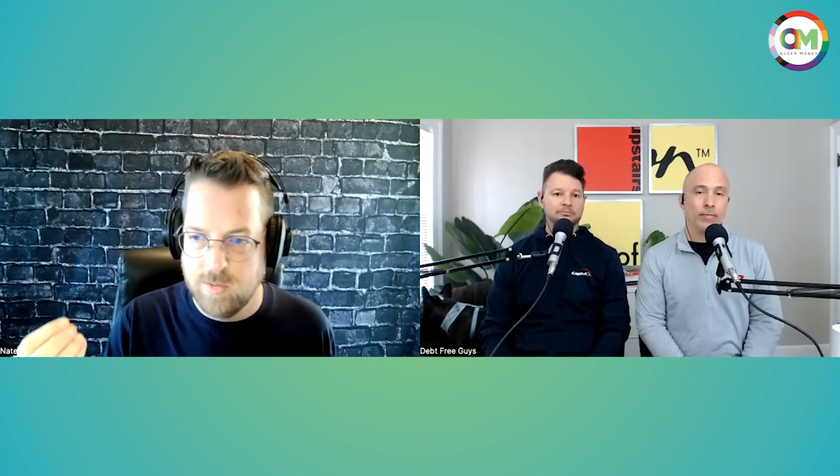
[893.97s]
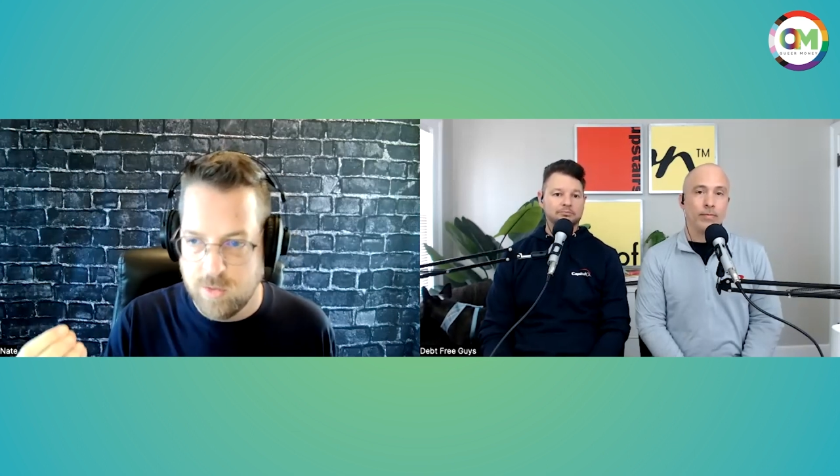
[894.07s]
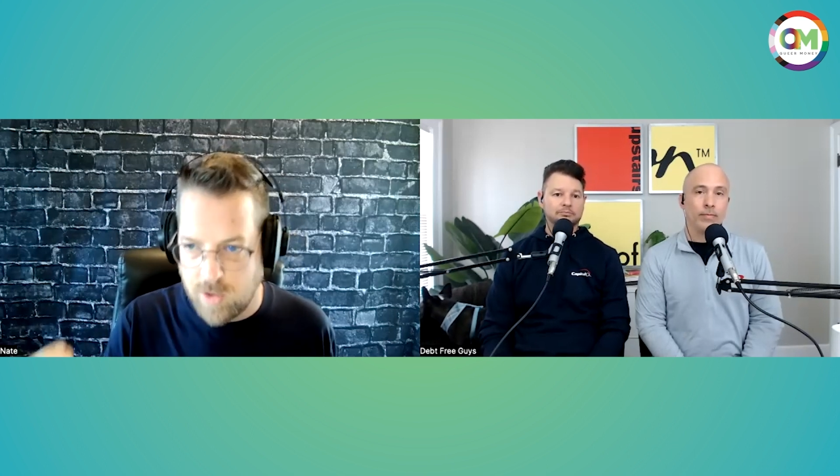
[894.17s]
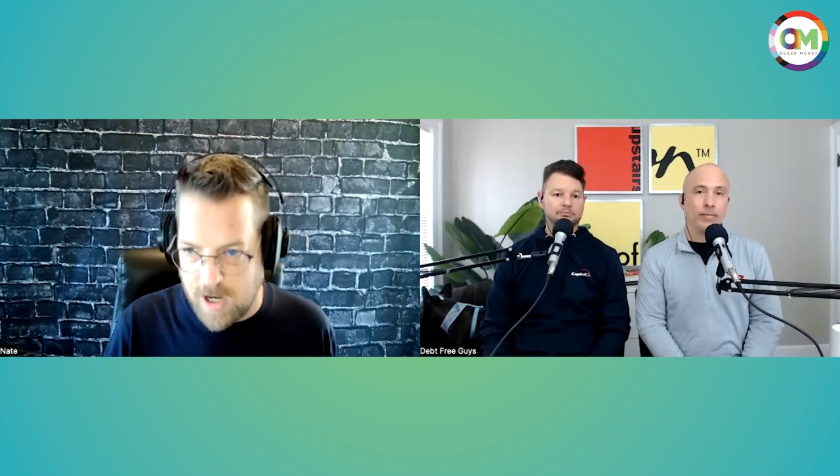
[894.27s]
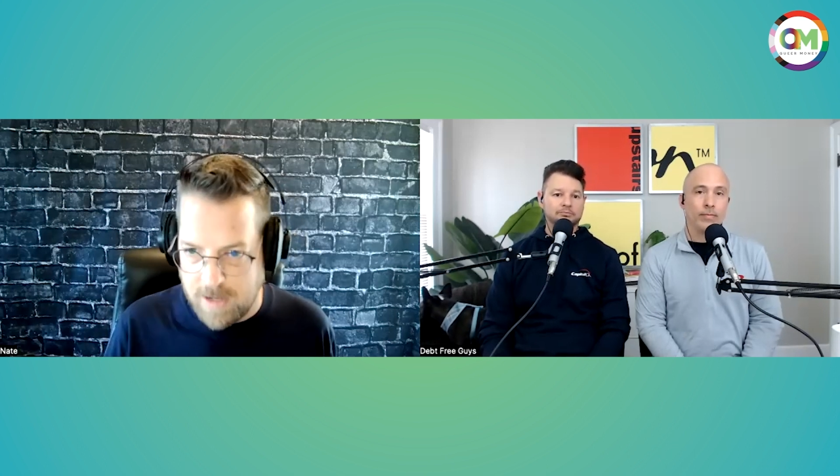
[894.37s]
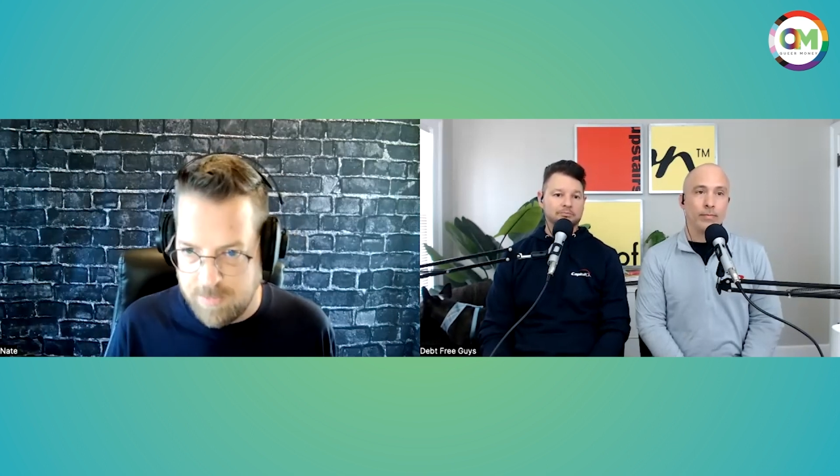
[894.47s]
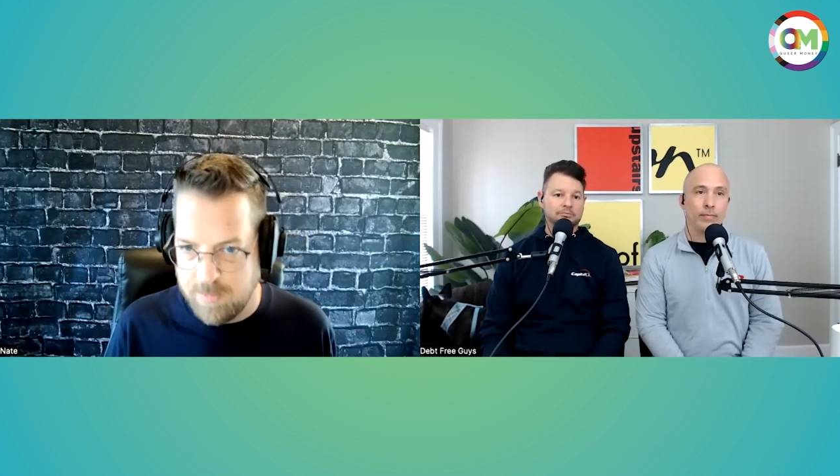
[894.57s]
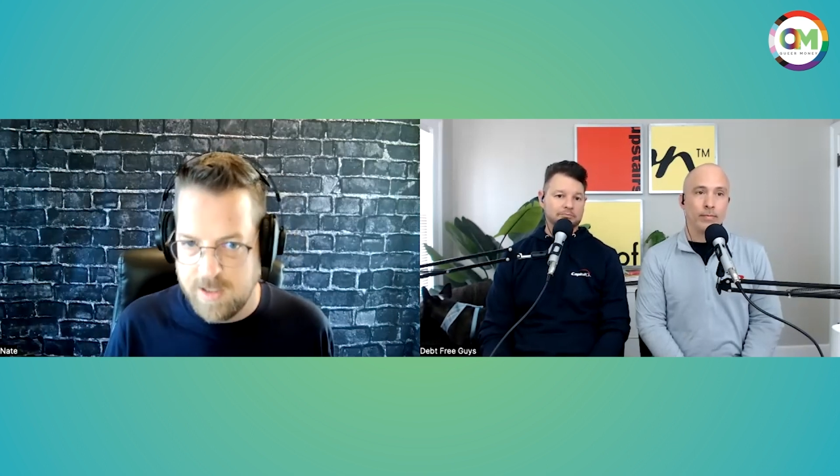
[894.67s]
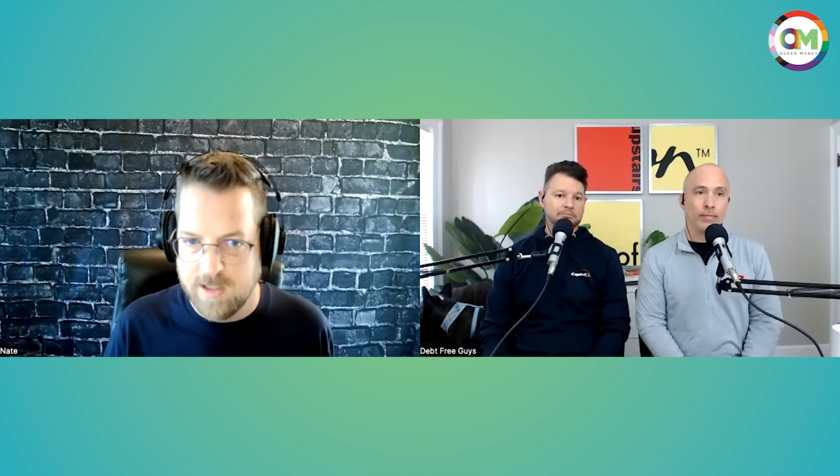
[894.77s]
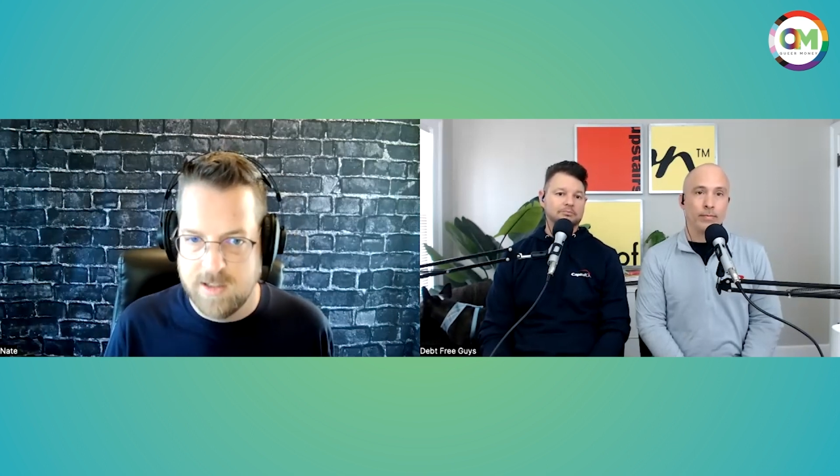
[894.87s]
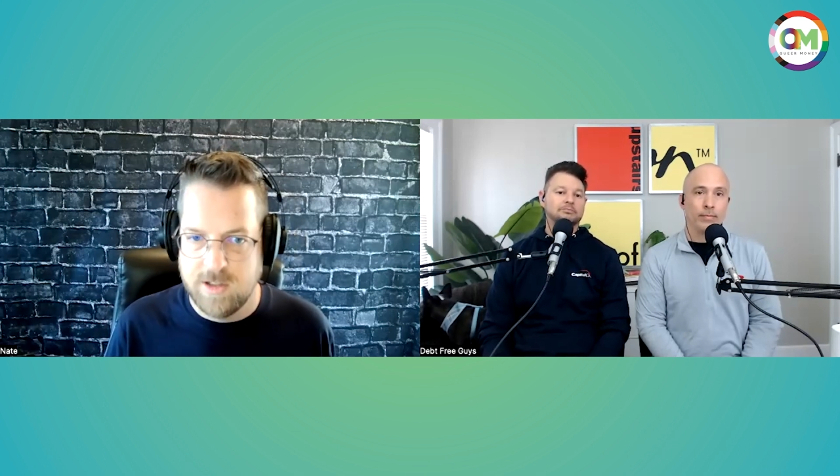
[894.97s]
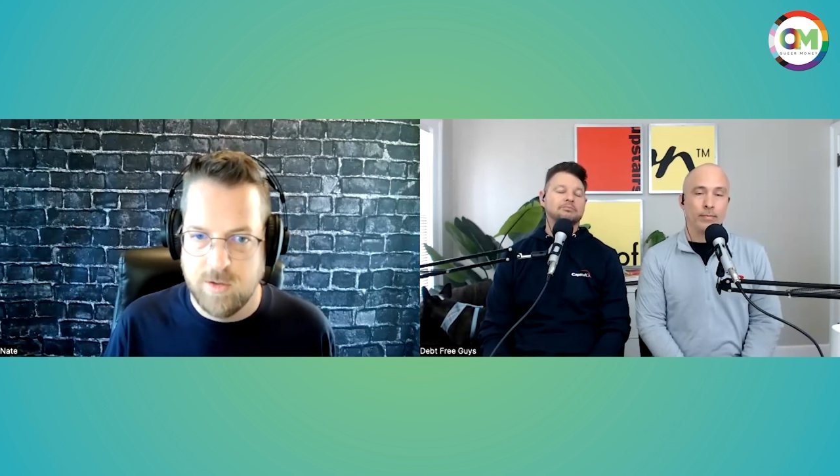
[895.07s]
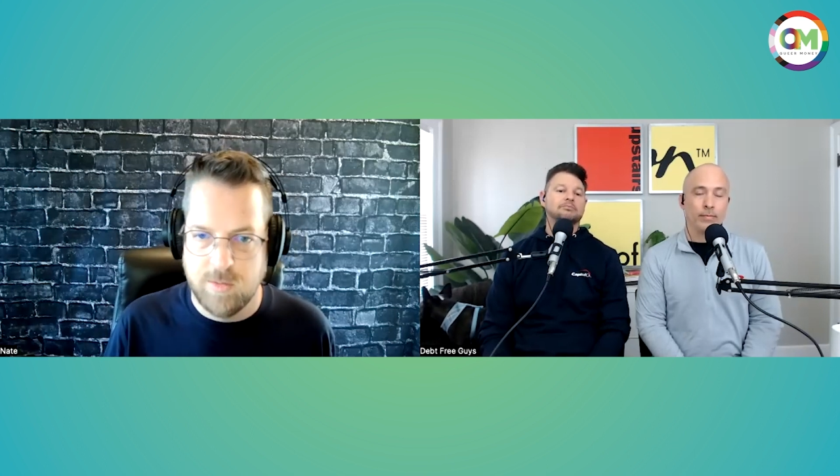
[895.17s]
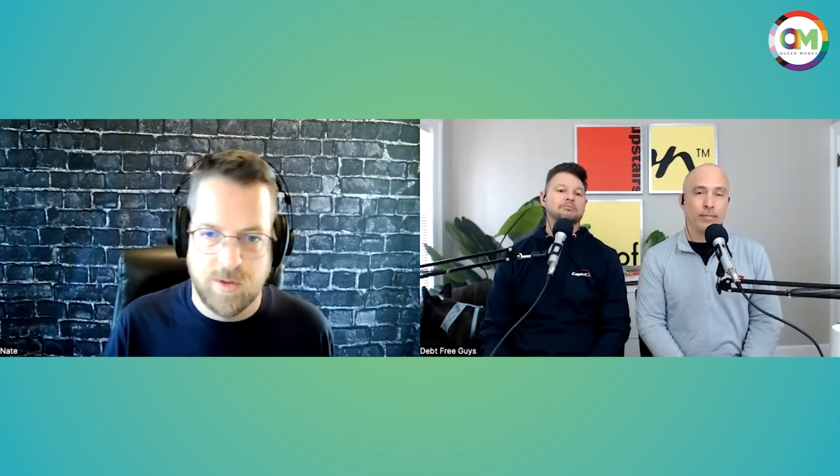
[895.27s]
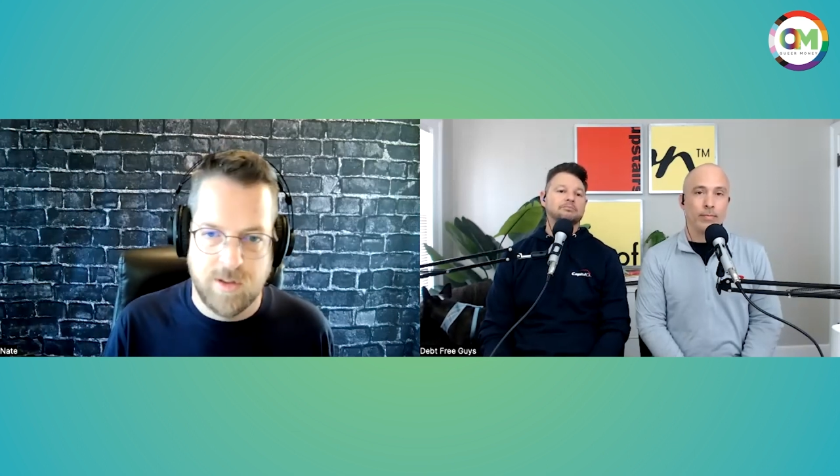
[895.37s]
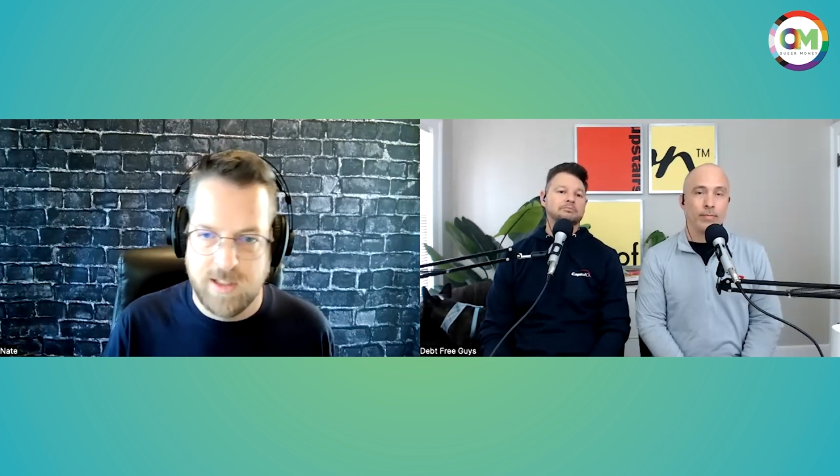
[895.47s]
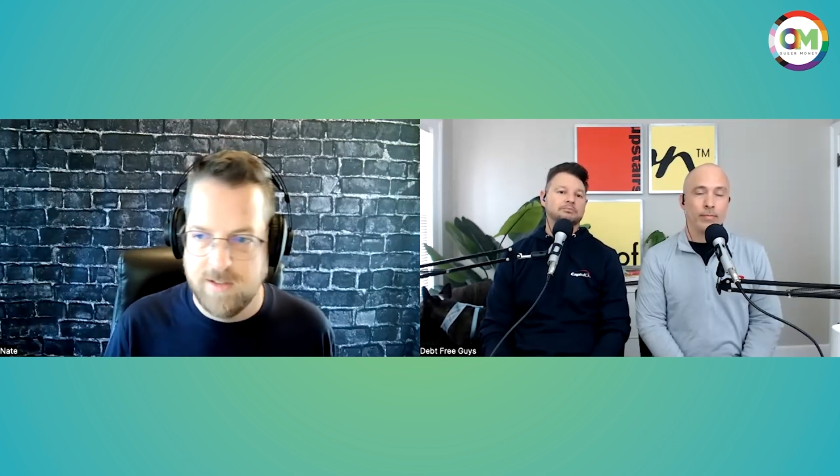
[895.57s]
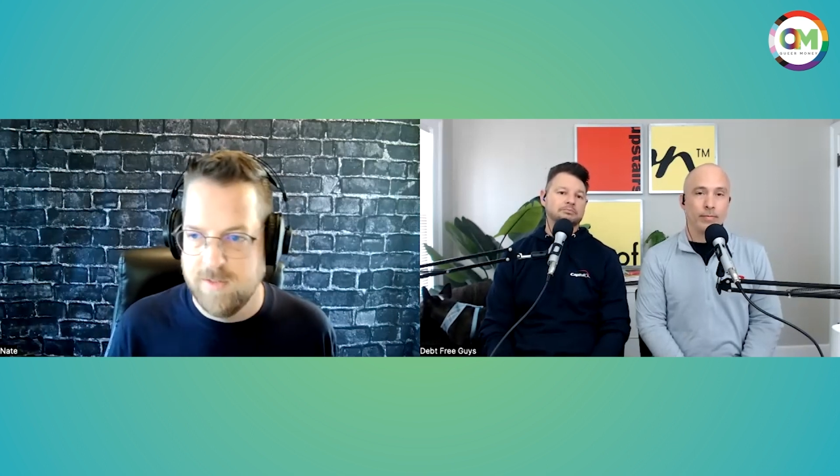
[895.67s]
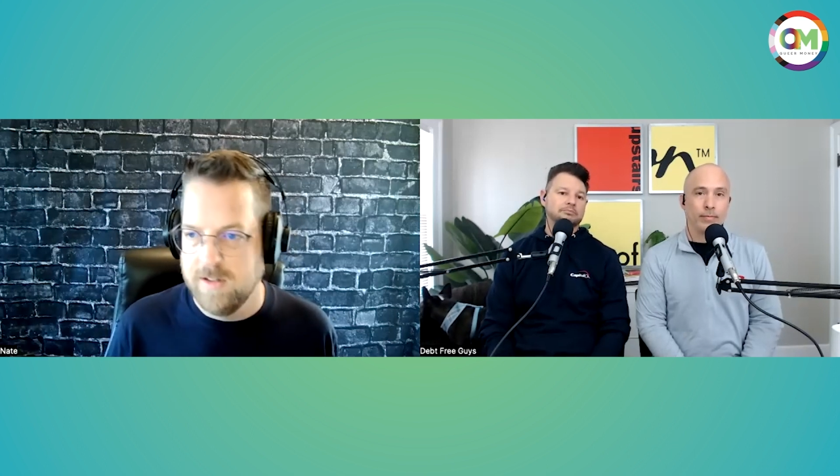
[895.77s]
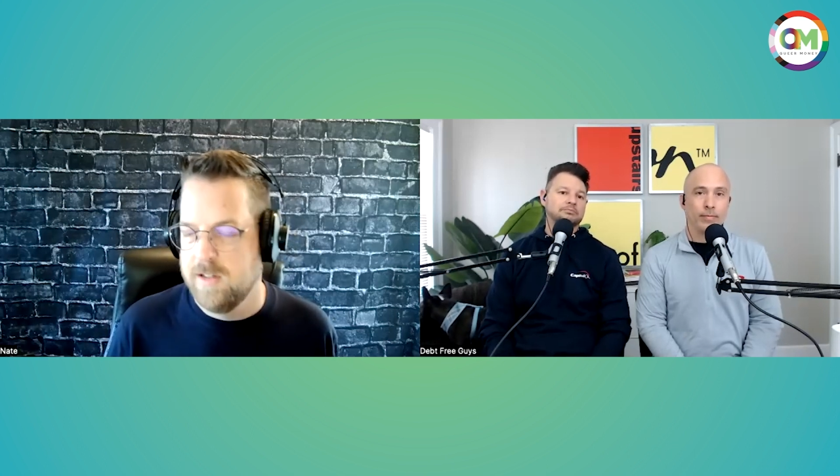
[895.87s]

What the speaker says: drop because you believe,